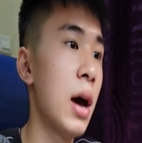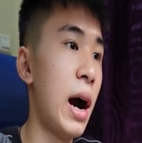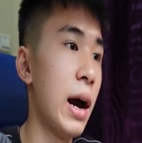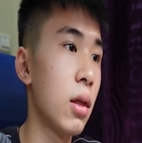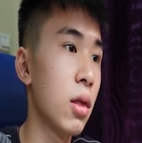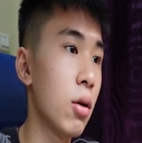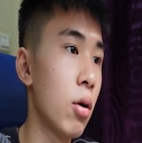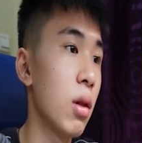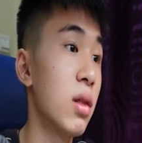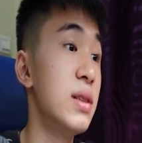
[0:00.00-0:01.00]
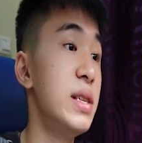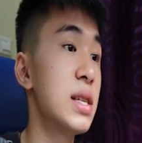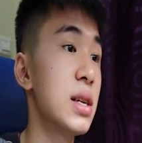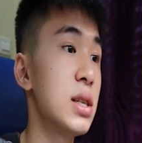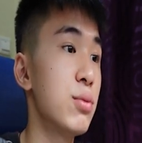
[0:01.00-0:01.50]
I thought the
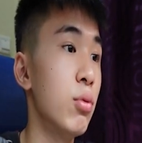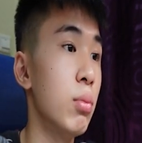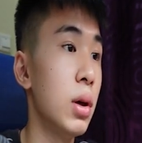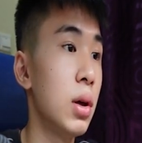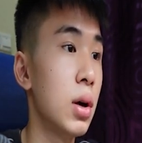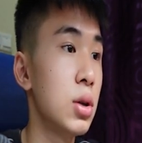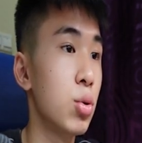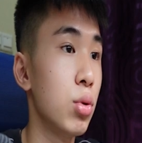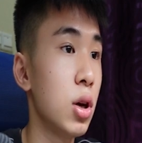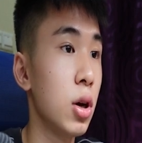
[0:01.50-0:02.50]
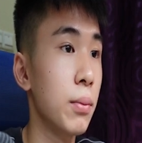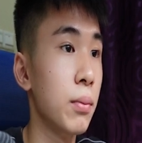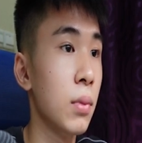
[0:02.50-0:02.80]
distance would be here to here,